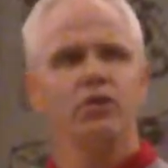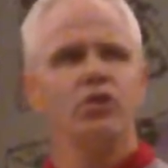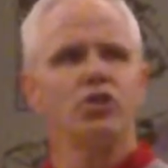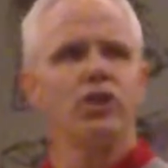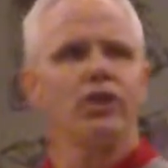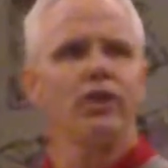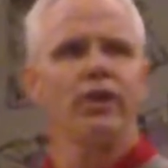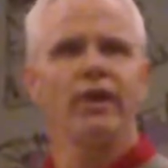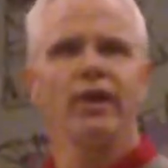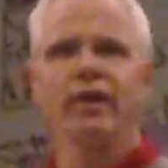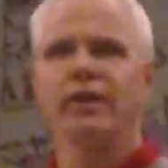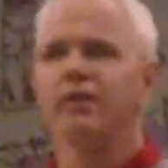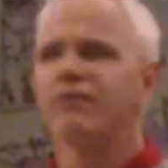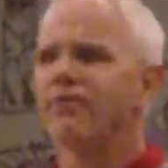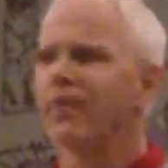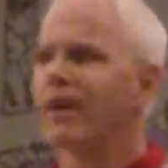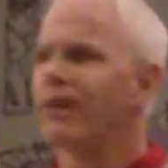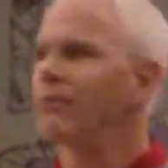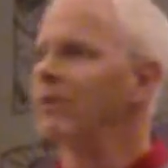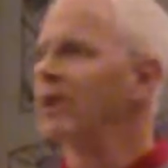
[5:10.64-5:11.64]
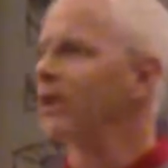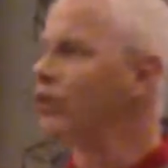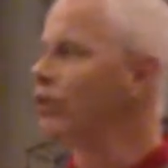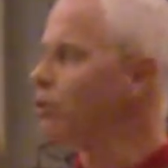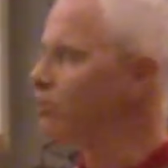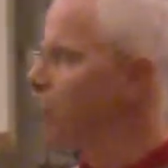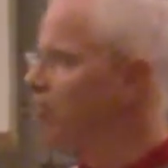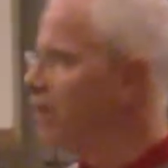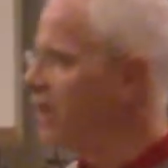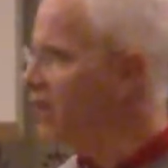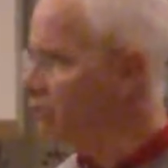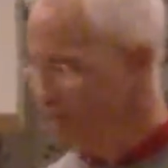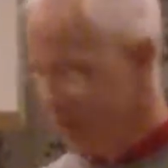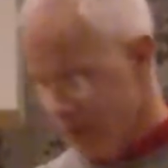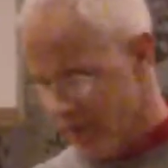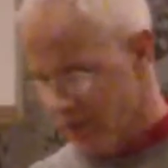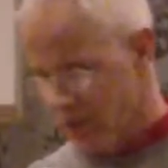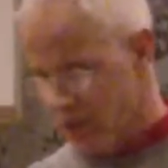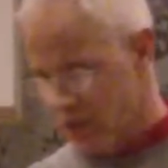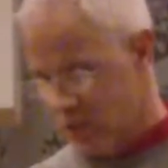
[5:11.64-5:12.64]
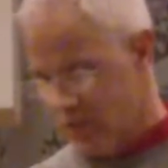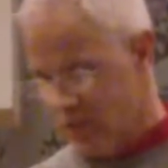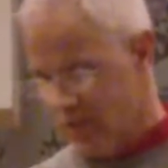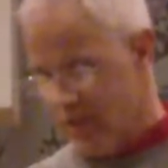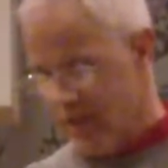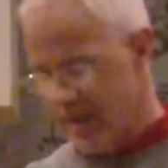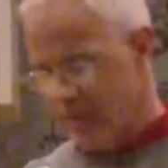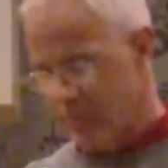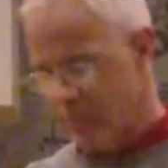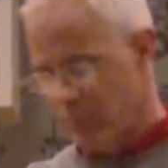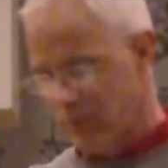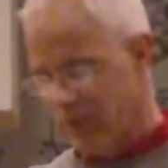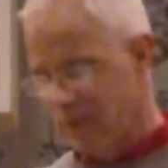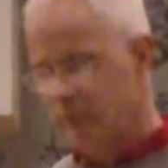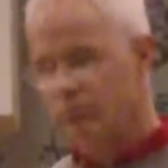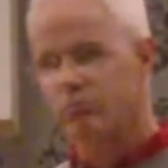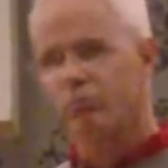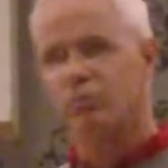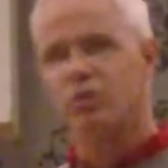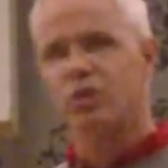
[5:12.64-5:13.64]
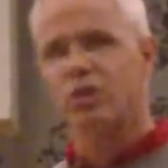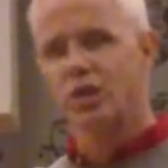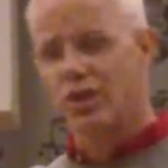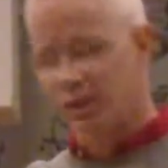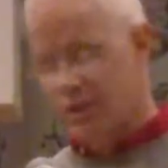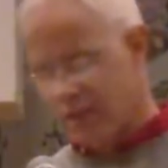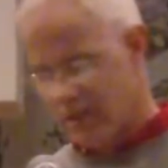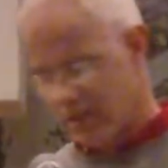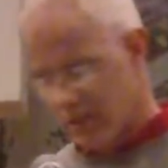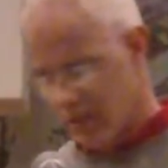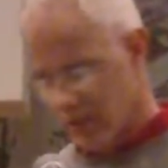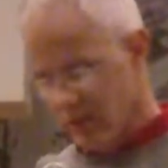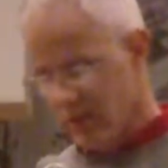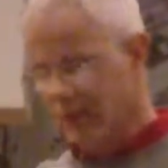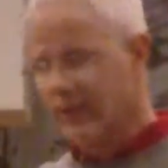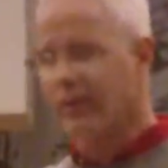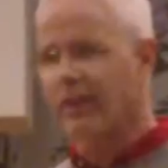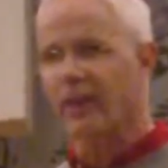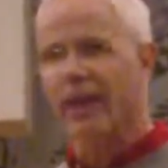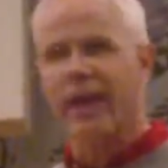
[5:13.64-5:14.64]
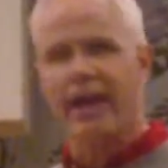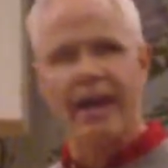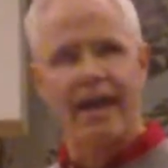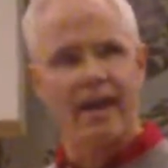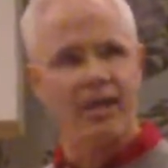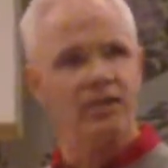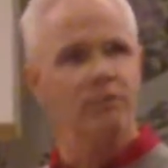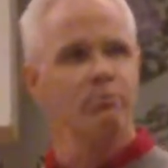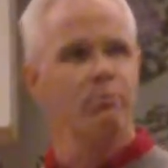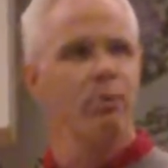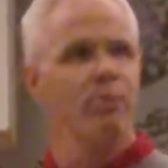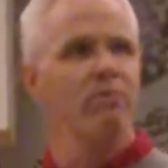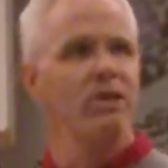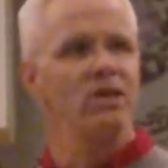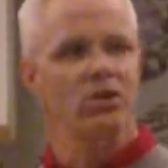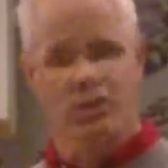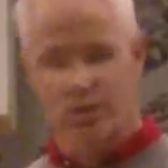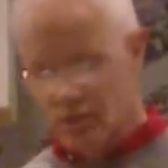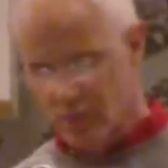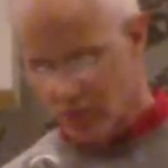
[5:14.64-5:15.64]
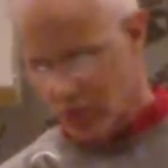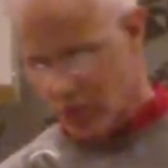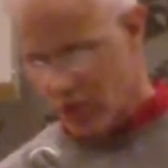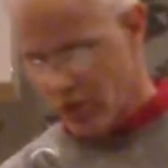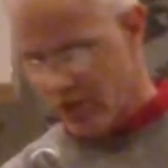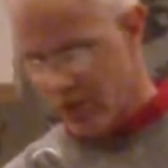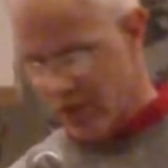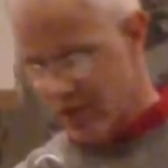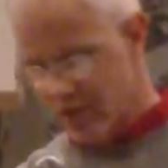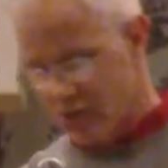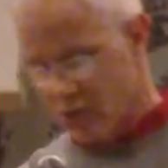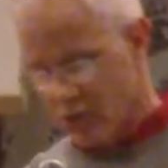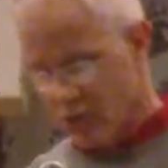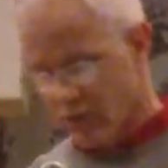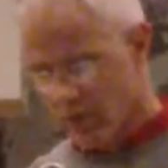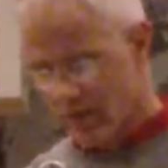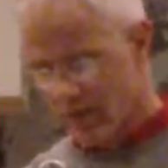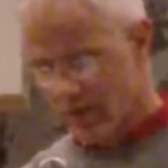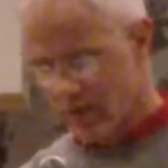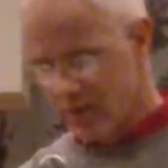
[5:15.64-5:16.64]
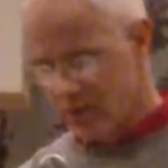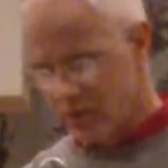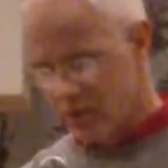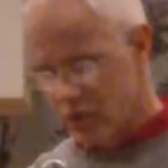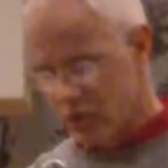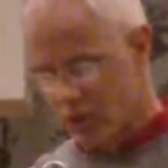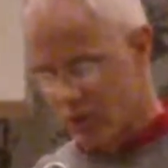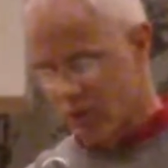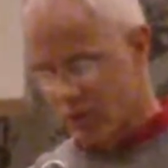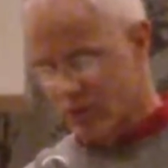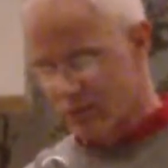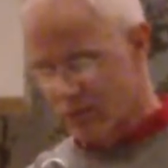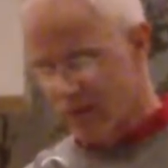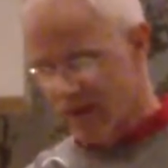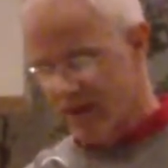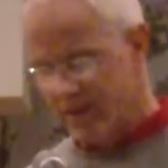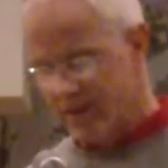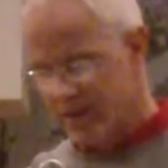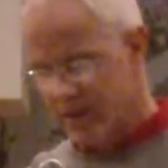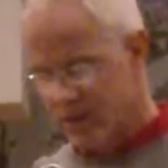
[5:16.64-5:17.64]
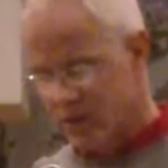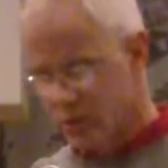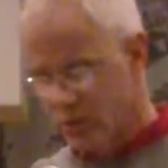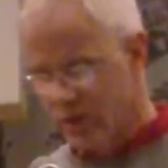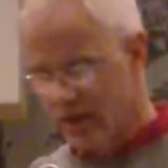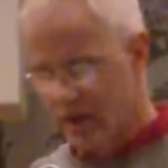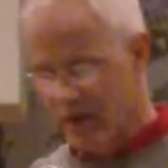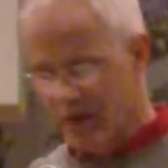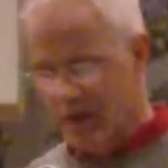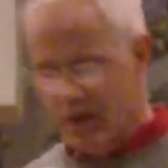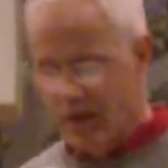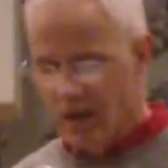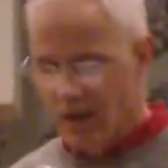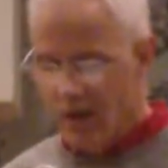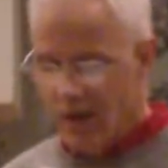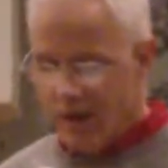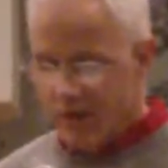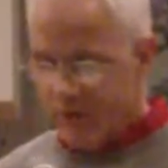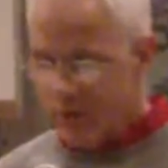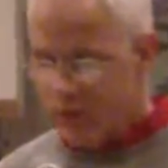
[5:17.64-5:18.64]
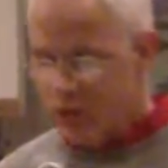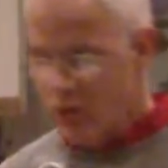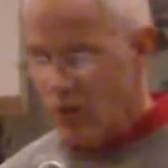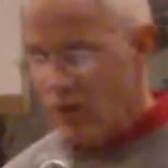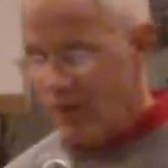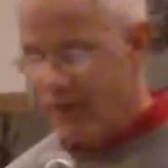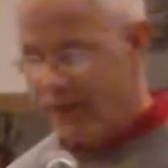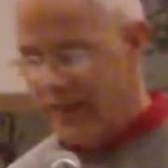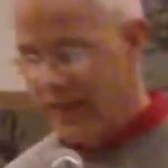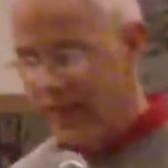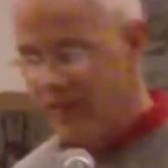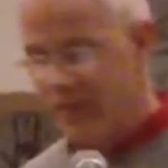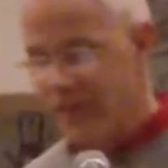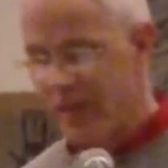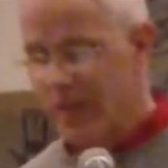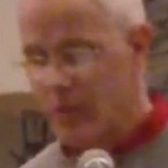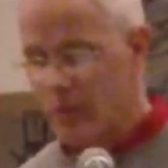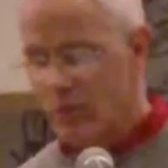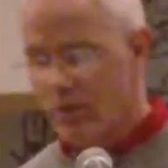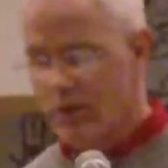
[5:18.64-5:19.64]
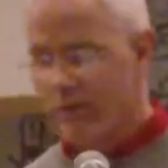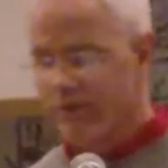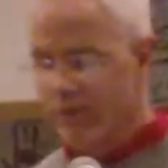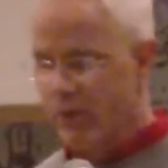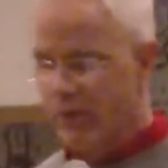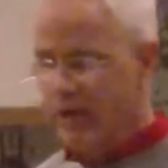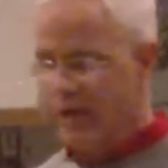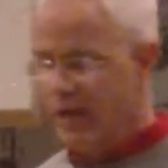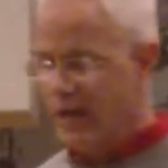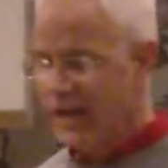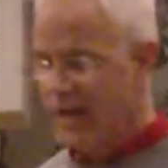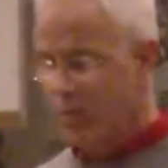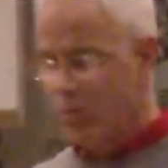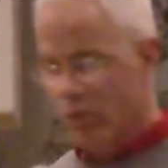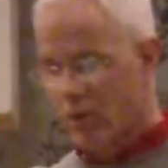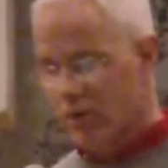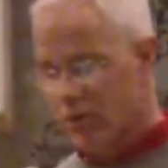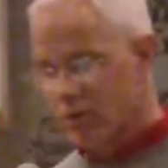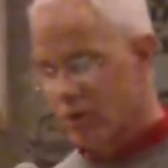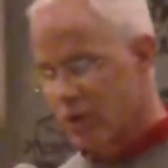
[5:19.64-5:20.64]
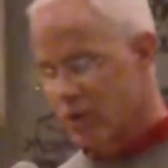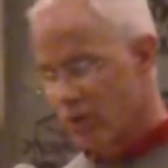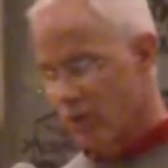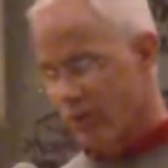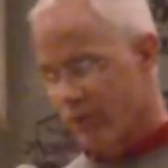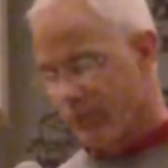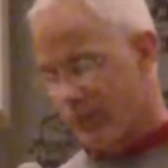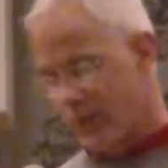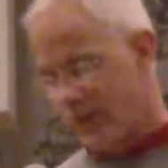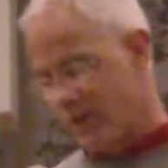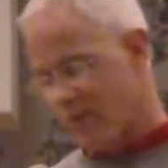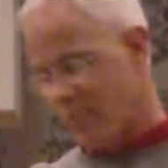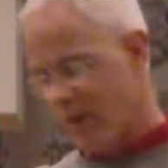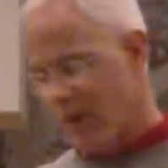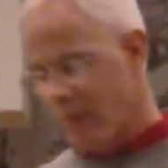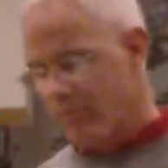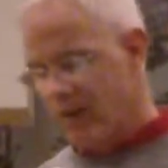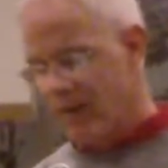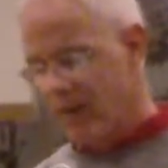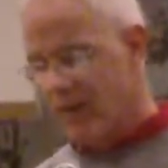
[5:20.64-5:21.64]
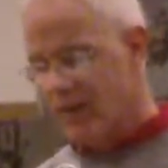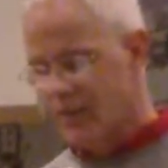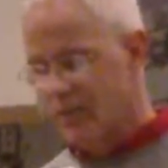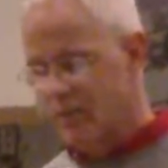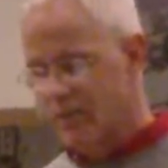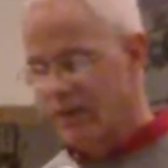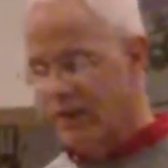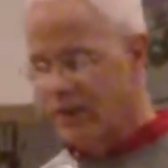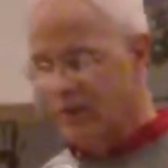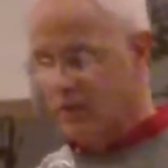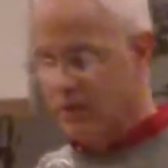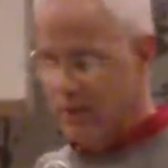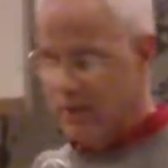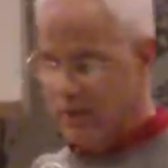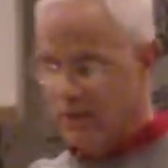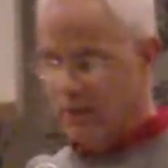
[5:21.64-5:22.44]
Sherry and the family couldn't be with us tonight, but she did. I asked permission to share that story, and she responded this way. First off, I can't thank you enough for the kind words that you have written about my husband.